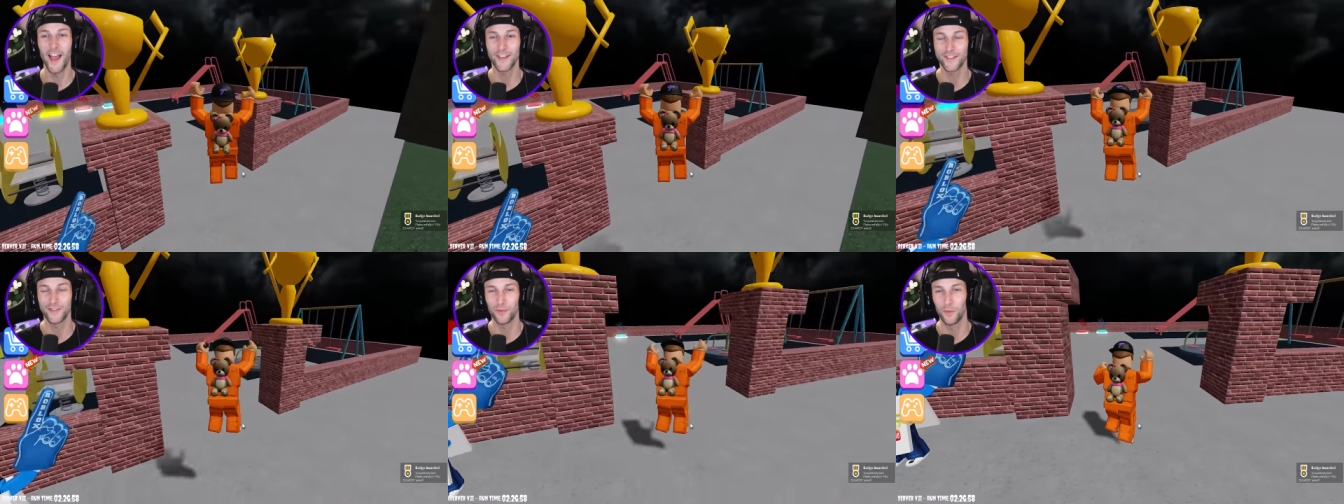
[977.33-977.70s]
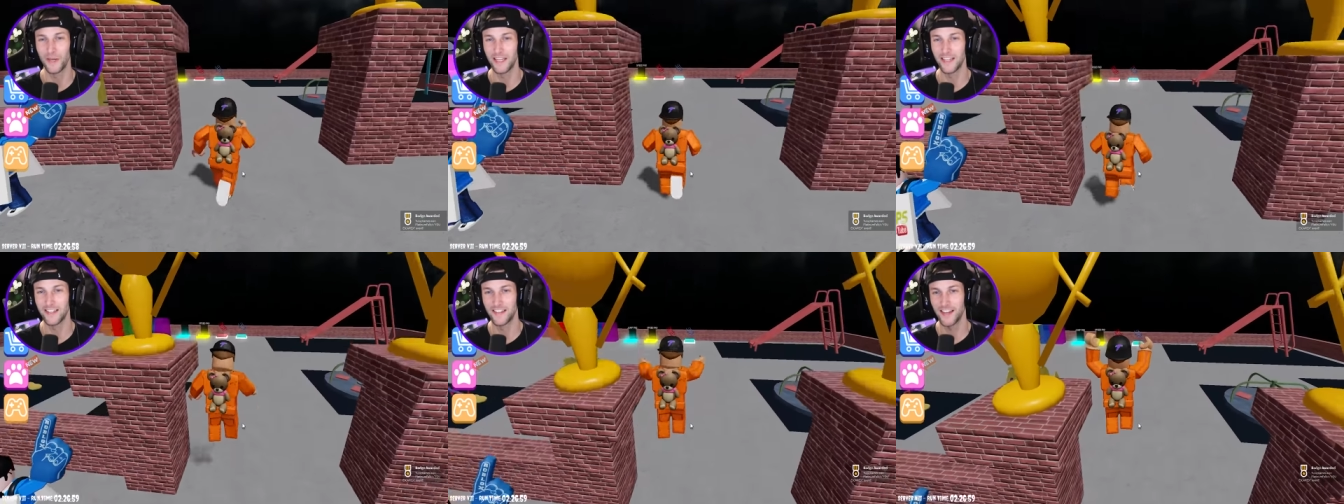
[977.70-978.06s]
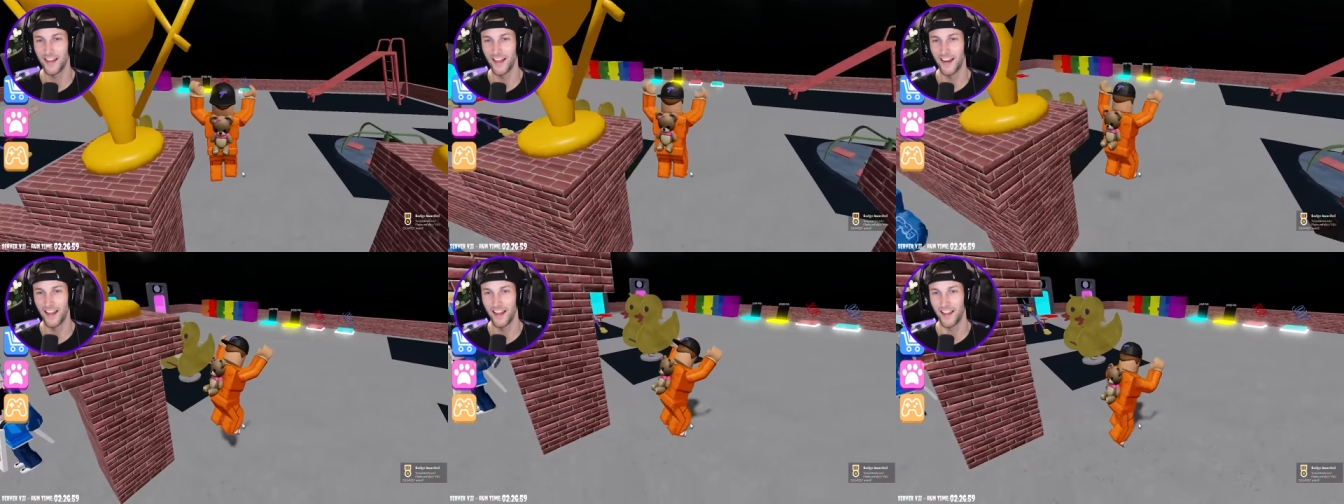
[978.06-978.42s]
yes, we
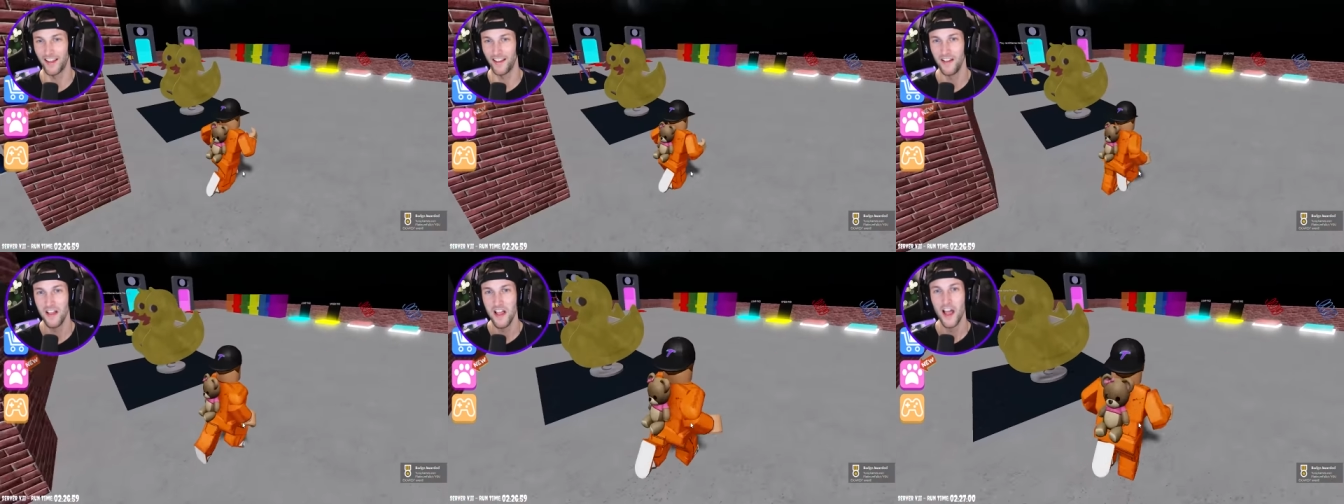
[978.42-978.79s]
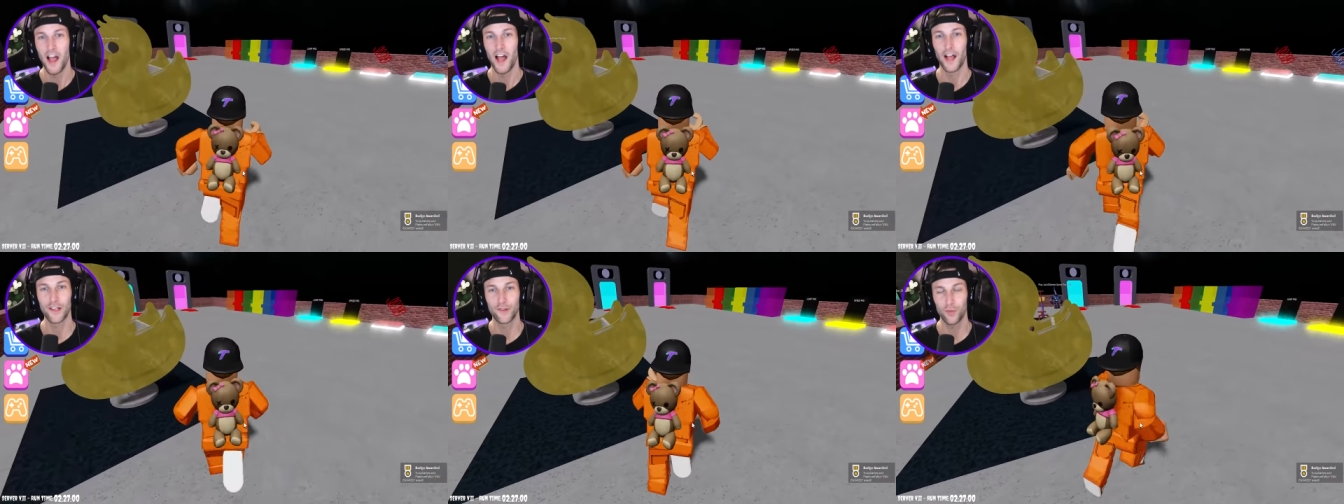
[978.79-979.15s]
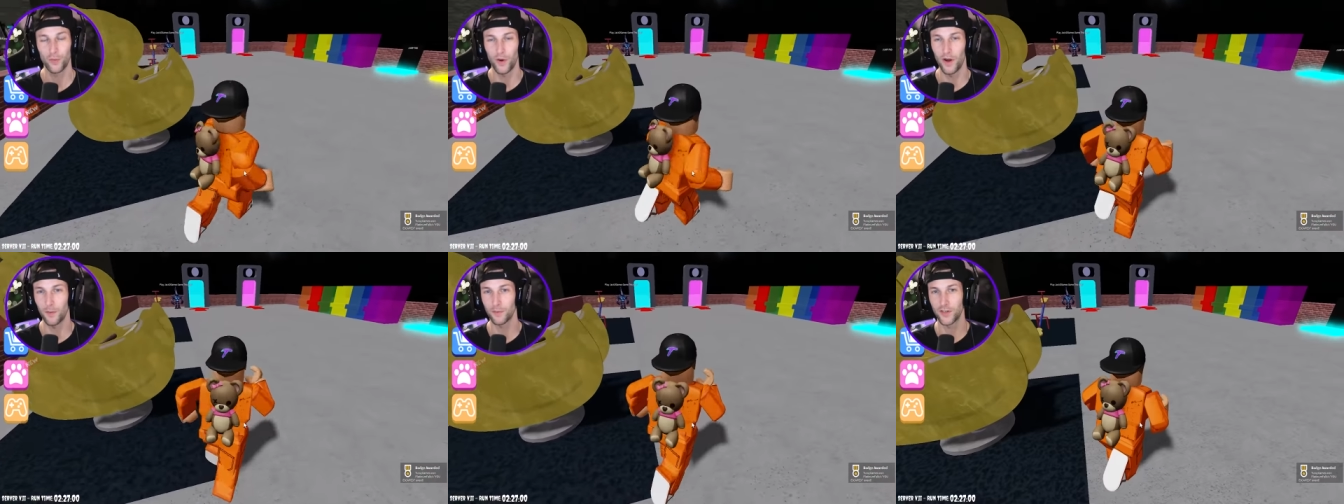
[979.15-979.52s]
did it. That's
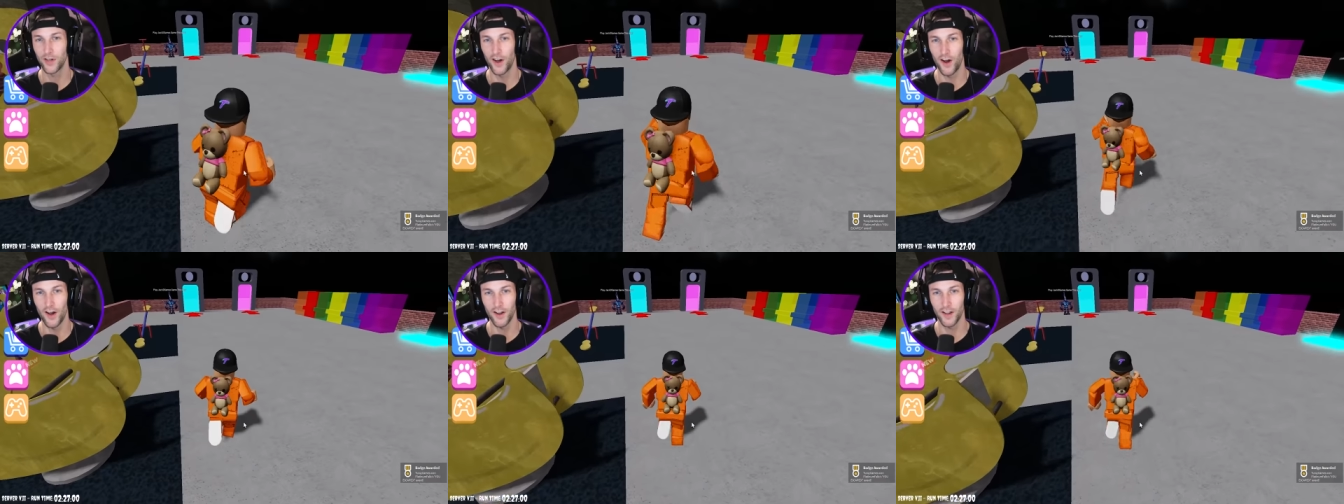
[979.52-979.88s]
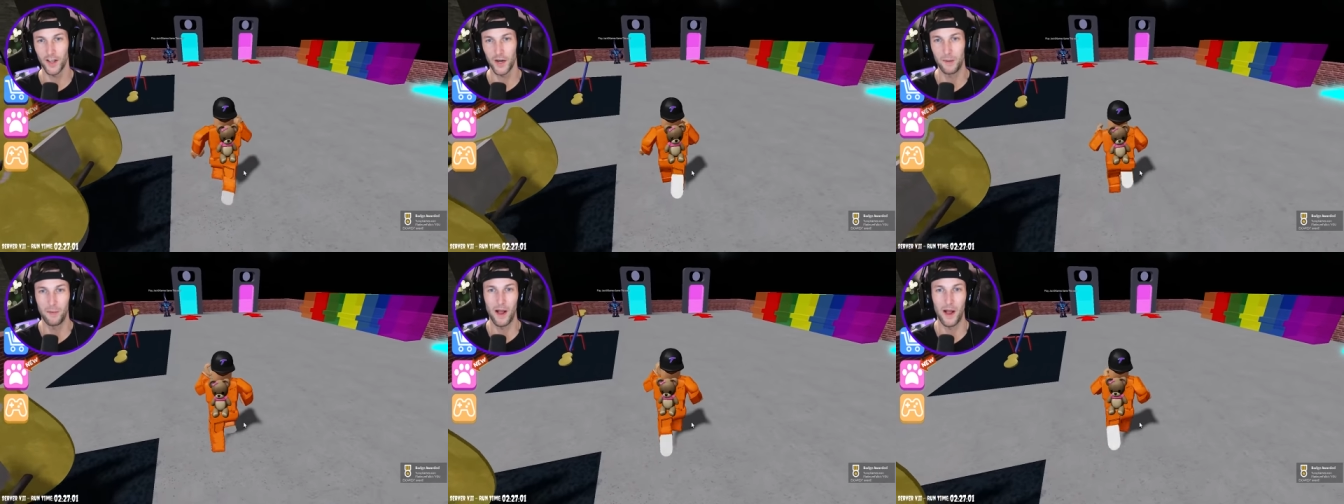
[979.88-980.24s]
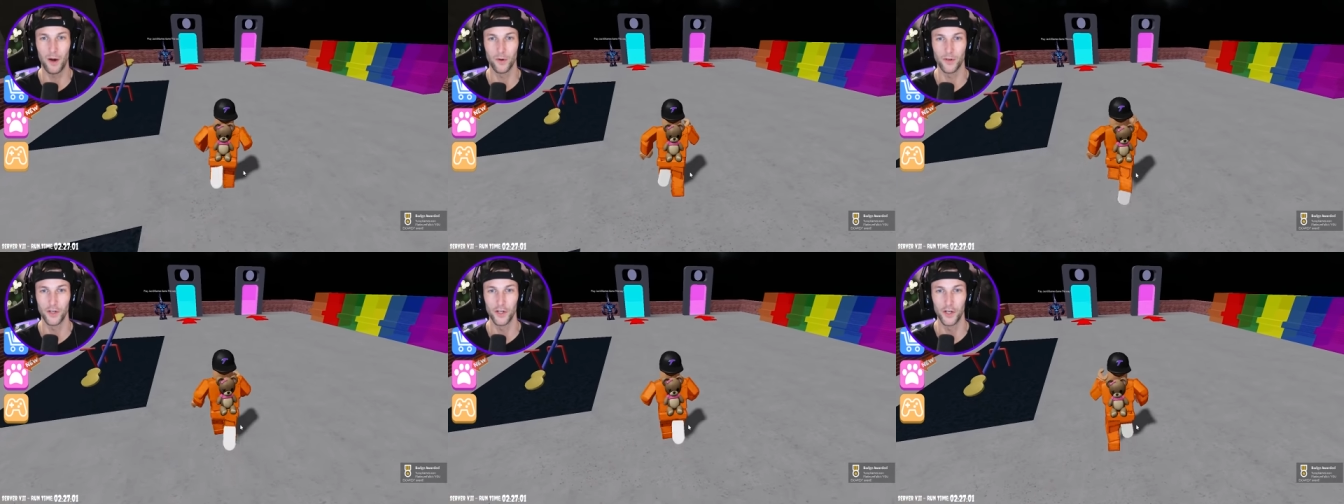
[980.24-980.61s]
what I'm talking
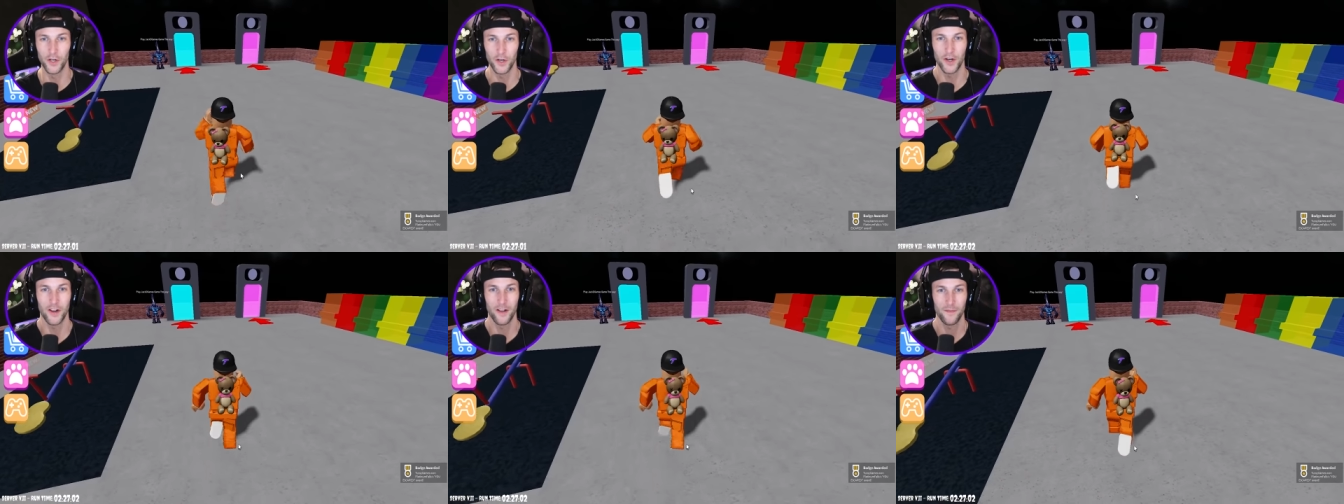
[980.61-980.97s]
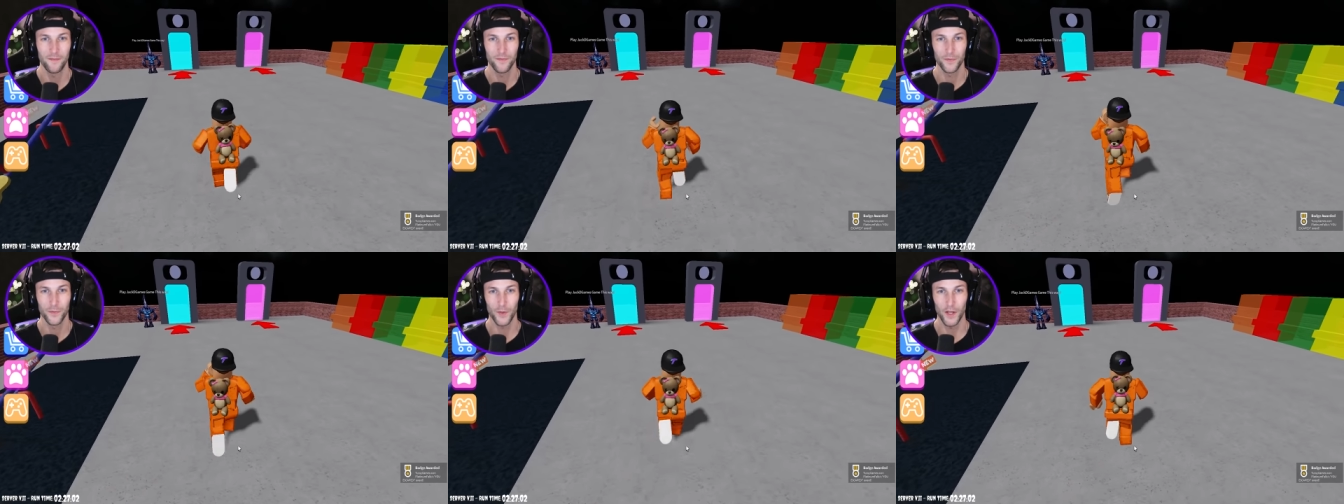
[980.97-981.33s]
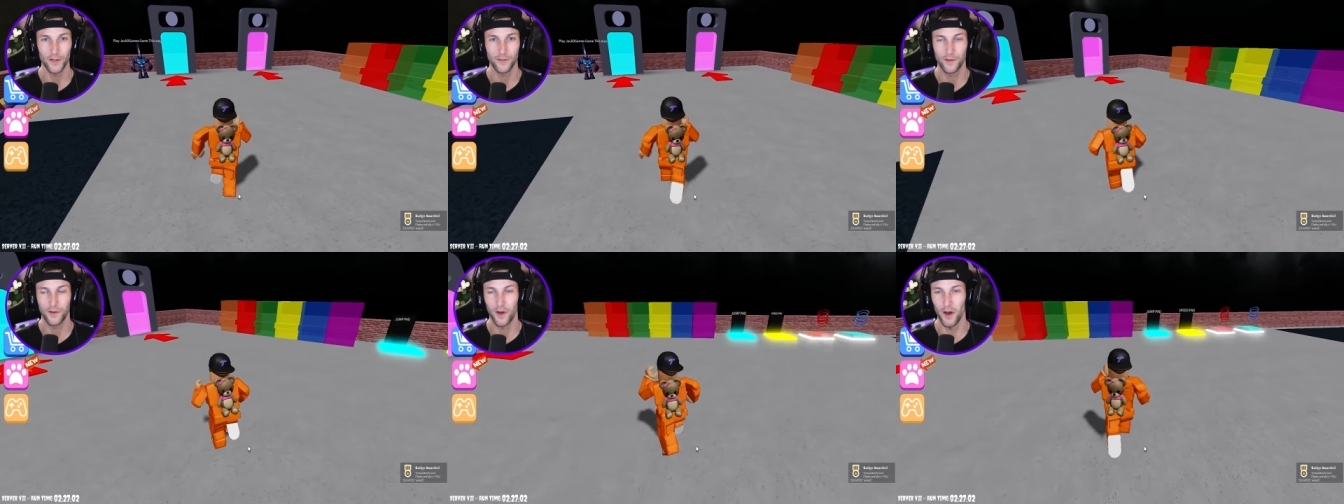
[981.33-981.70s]
about, dude.
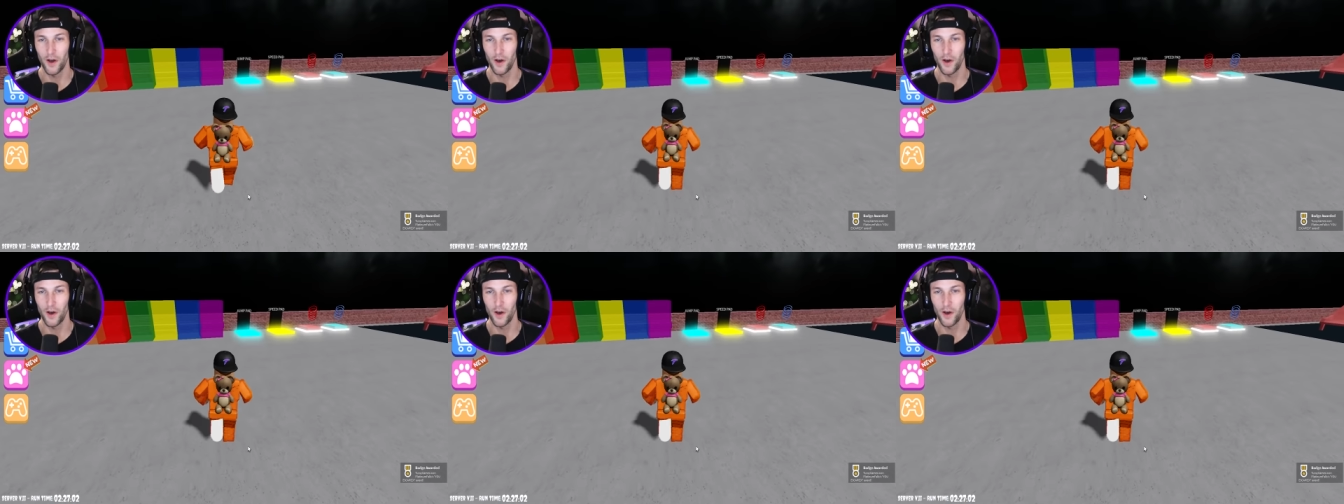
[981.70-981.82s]
Let's